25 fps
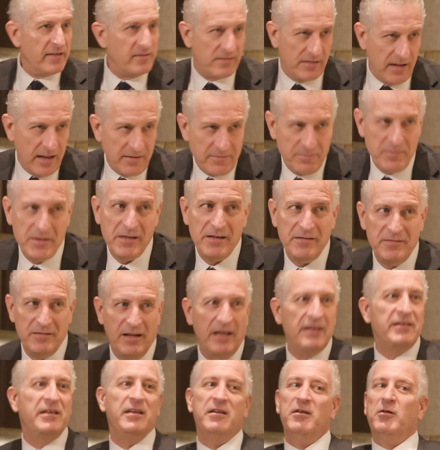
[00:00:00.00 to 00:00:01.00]
let me
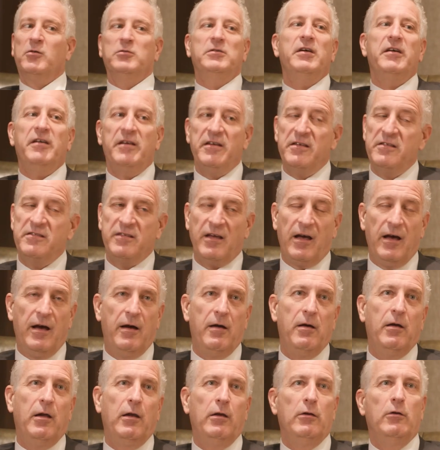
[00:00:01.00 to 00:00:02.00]
there is
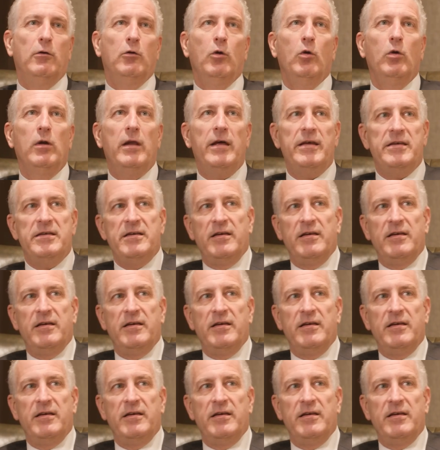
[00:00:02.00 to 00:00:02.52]
Lula